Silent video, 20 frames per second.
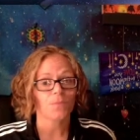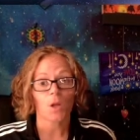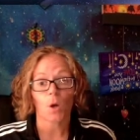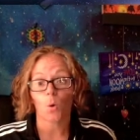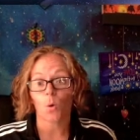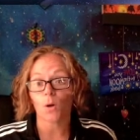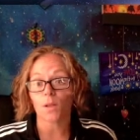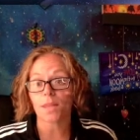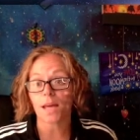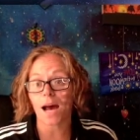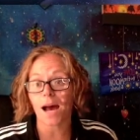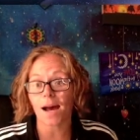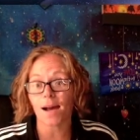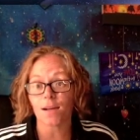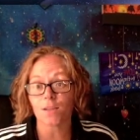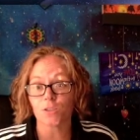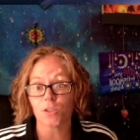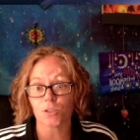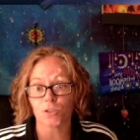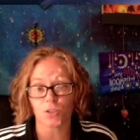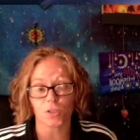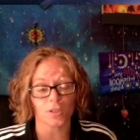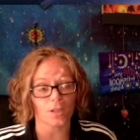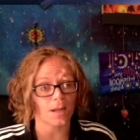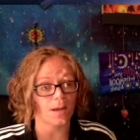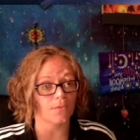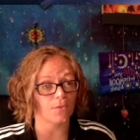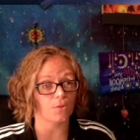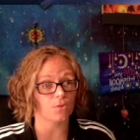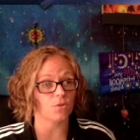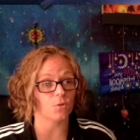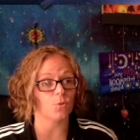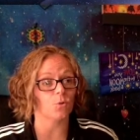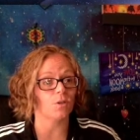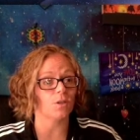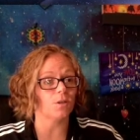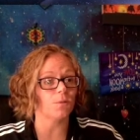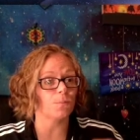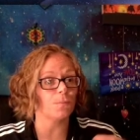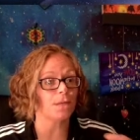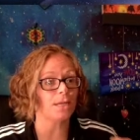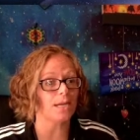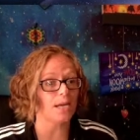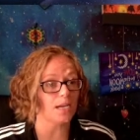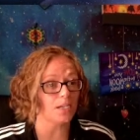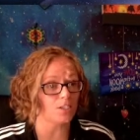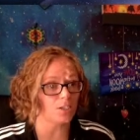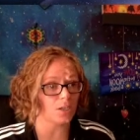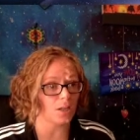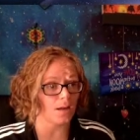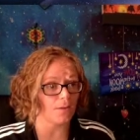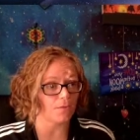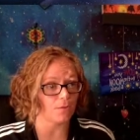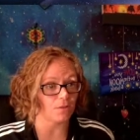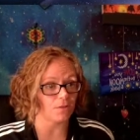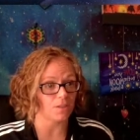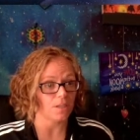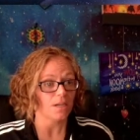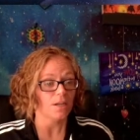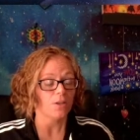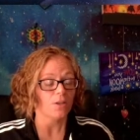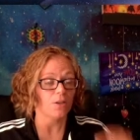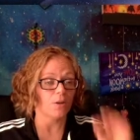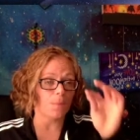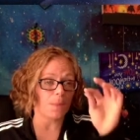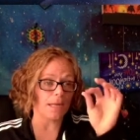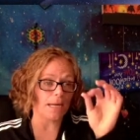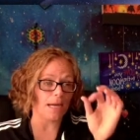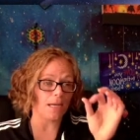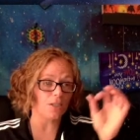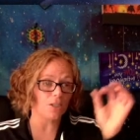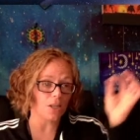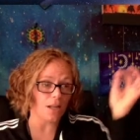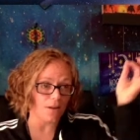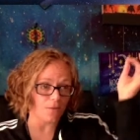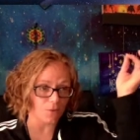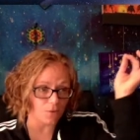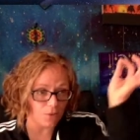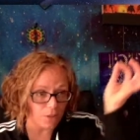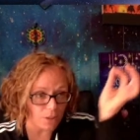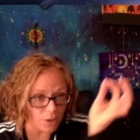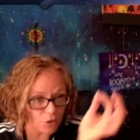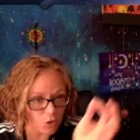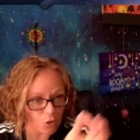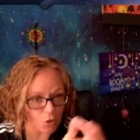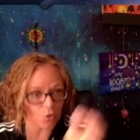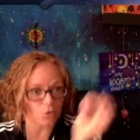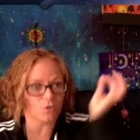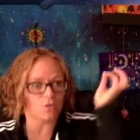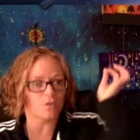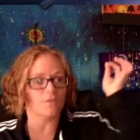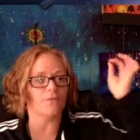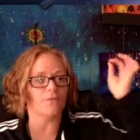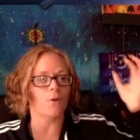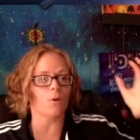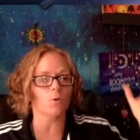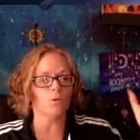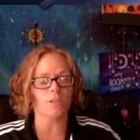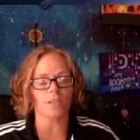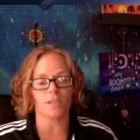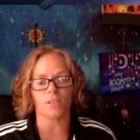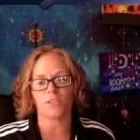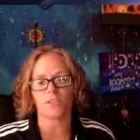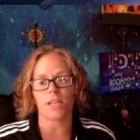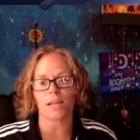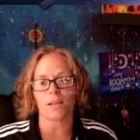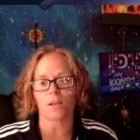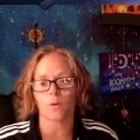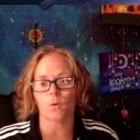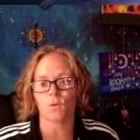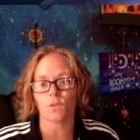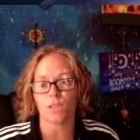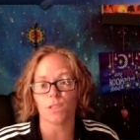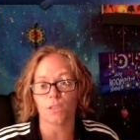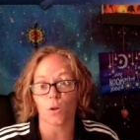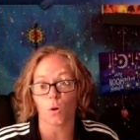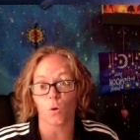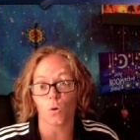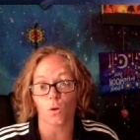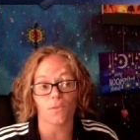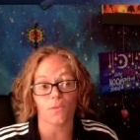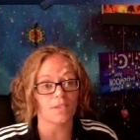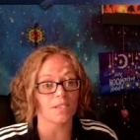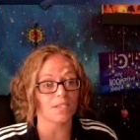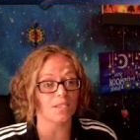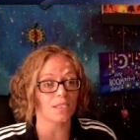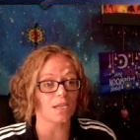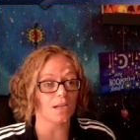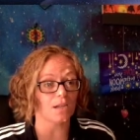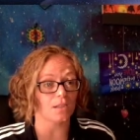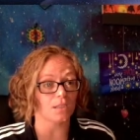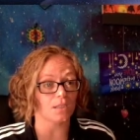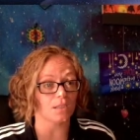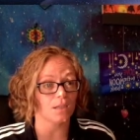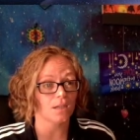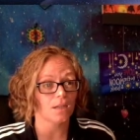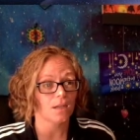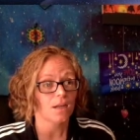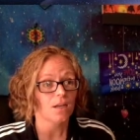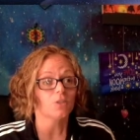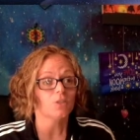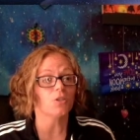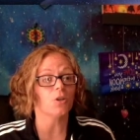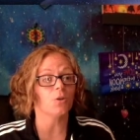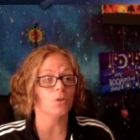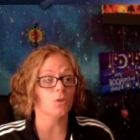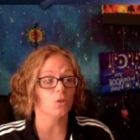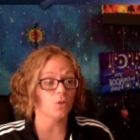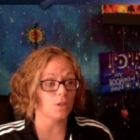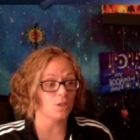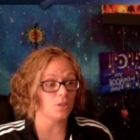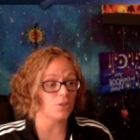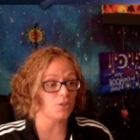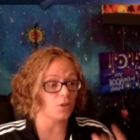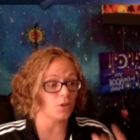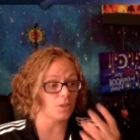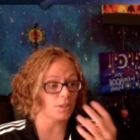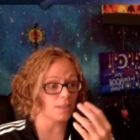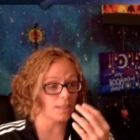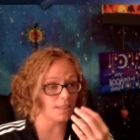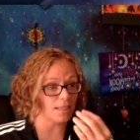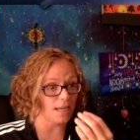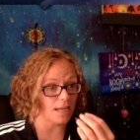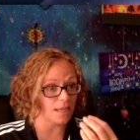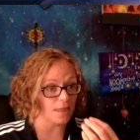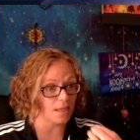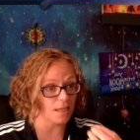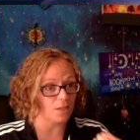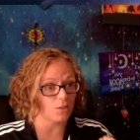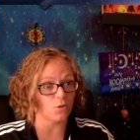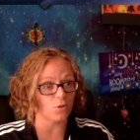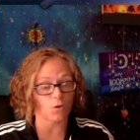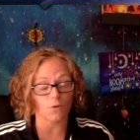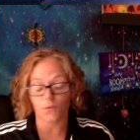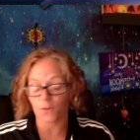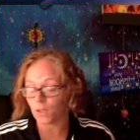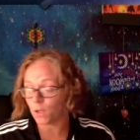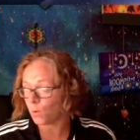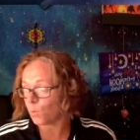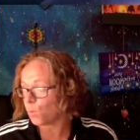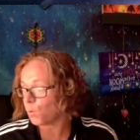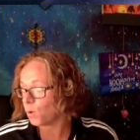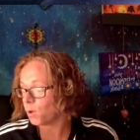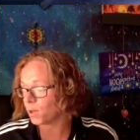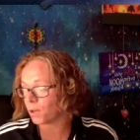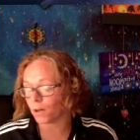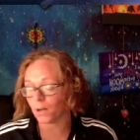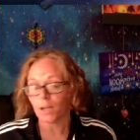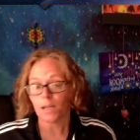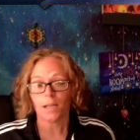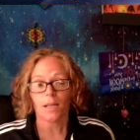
or the oxygen levels or your pH levels. Your pH levels controls the voltage that goes into all of the cells. So you can start to say things over your water.